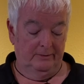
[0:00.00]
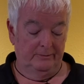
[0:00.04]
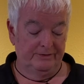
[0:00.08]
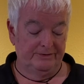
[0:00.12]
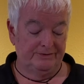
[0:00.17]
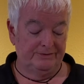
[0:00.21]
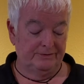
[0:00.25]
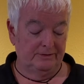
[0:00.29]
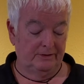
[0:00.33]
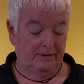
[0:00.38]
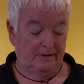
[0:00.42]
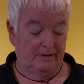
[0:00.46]
we
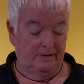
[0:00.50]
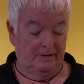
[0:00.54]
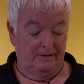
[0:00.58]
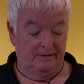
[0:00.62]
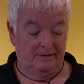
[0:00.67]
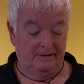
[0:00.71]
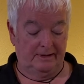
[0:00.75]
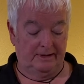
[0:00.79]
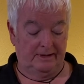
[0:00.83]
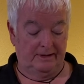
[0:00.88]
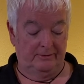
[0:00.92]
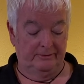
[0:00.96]

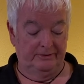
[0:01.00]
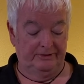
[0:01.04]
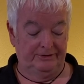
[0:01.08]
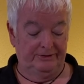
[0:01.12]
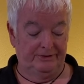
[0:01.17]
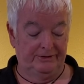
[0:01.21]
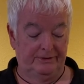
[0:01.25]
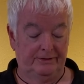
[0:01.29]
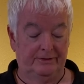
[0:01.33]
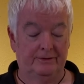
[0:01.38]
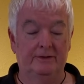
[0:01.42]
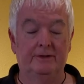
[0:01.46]
saw how a
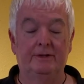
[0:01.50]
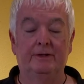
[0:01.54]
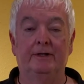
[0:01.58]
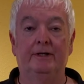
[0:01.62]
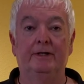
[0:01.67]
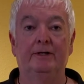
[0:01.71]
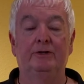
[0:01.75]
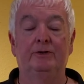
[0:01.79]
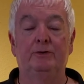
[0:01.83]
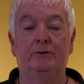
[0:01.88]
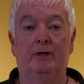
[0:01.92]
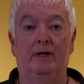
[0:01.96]
shear can
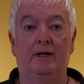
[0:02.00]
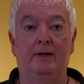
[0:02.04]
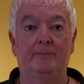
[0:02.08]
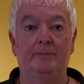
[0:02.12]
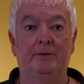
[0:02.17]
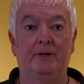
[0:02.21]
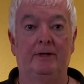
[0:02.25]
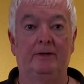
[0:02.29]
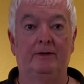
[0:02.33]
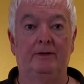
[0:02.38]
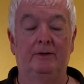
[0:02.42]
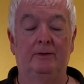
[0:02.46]
get dropped
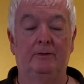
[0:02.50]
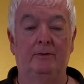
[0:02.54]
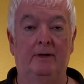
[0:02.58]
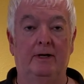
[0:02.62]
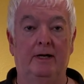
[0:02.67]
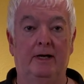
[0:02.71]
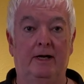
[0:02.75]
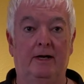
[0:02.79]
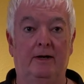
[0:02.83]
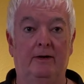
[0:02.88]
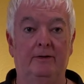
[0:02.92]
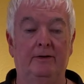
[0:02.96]
on the
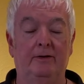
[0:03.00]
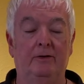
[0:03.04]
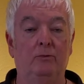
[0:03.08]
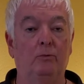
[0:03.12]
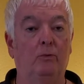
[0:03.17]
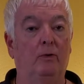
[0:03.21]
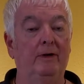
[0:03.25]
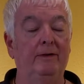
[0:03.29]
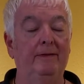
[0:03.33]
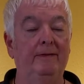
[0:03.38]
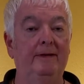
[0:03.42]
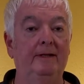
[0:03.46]
ground, and
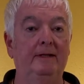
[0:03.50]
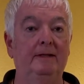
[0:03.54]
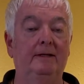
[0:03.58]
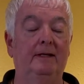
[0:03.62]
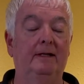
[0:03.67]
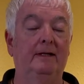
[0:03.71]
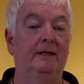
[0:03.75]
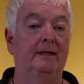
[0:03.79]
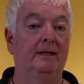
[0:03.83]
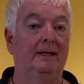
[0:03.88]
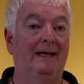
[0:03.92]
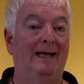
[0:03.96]
one thing
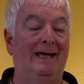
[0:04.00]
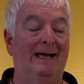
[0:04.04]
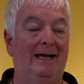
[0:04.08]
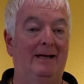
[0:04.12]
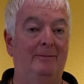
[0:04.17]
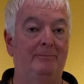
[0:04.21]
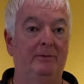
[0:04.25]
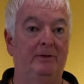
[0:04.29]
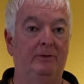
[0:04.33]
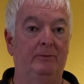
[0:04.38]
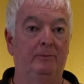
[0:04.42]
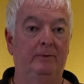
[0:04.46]
that can
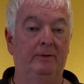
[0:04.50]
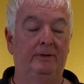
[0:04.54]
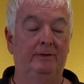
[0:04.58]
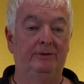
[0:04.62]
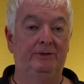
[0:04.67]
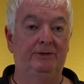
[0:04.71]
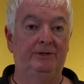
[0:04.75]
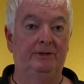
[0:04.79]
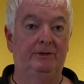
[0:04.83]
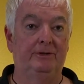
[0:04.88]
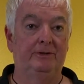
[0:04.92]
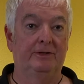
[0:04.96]
happen when a
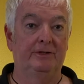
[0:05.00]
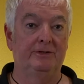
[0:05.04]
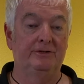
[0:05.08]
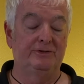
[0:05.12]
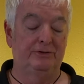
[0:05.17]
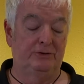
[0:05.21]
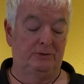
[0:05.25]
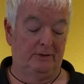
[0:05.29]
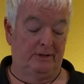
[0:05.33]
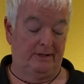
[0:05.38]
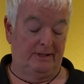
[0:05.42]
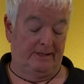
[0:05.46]
shear gets
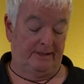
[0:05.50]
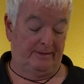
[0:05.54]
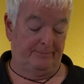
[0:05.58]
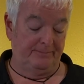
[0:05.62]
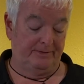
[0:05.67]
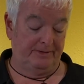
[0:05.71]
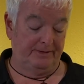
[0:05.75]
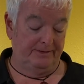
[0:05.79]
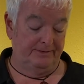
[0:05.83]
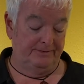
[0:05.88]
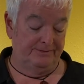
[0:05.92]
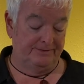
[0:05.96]

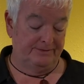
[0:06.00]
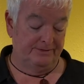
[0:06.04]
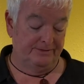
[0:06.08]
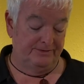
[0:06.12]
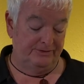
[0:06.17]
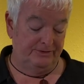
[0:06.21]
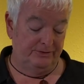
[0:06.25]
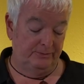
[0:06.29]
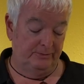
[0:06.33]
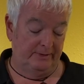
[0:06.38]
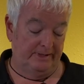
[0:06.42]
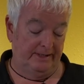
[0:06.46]
dropped is the
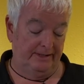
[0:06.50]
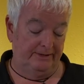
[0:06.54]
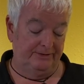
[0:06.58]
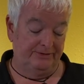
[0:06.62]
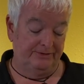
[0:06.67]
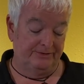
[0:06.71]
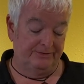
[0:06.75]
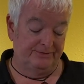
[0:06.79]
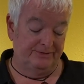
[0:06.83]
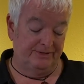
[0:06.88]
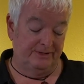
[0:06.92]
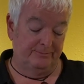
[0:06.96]
two
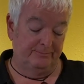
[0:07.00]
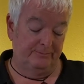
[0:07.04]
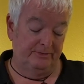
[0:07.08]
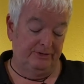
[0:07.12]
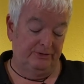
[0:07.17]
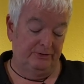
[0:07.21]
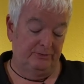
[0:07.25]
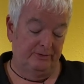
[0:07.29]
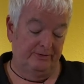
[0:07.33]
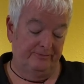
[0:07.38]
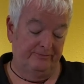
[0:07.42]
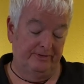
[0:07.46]
edges can be
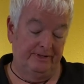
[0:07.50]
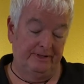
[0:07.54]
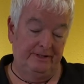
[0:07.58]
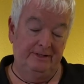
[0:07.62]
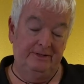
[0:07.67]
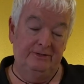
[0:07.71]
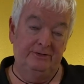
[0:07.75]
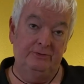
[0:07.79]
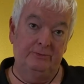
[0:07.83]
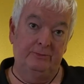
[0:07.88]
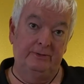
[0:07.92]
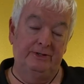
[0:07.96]
driven
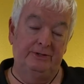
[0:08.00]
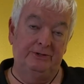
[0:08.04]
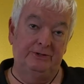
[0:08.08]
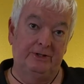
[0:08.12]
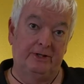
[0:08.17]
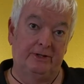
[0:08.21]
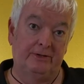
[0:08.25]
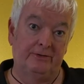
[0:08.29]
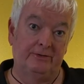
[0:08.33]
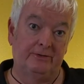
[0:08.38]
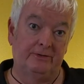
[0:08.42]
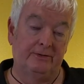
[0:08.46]
into each
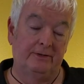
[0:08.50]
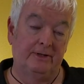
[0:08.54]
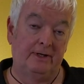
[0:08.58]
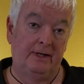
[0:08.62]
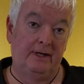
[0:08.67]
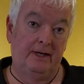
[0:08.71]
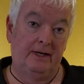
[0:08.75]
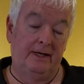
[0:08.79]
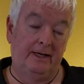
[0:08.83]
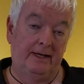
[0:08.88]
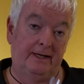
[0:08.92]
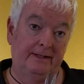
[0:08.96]
other
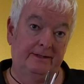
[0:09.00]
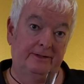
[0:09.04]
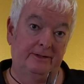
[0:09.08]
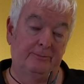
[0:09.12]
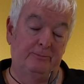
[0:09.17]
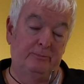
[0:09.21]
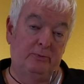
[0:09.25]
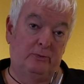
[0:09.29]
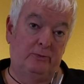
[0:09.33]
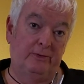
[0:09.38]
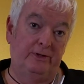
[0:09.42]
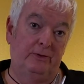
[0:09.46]
at the
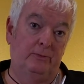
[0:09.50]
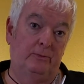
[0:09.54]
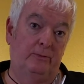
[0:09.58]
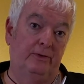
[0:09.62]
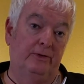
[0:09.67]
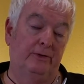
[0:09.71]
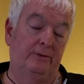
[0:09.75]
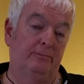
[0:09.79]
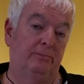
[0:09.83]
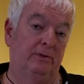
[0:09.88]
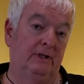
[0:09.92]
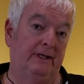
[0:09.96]
point where
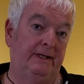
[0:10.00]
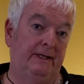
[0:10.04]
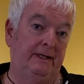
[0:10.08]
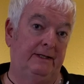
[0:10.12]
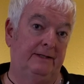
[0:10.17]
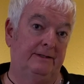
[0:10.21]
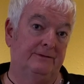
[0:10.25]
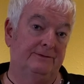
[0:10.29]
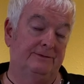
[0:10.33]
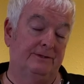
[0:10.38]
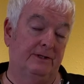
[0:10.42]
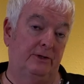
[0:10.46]
the blade
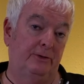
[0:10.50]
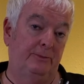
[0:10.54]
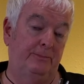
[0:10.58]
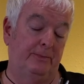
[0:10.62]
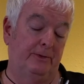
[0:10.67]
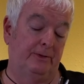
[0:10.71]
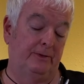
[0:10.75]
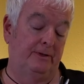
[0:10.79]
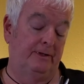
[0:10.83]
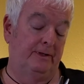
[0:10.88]
is open.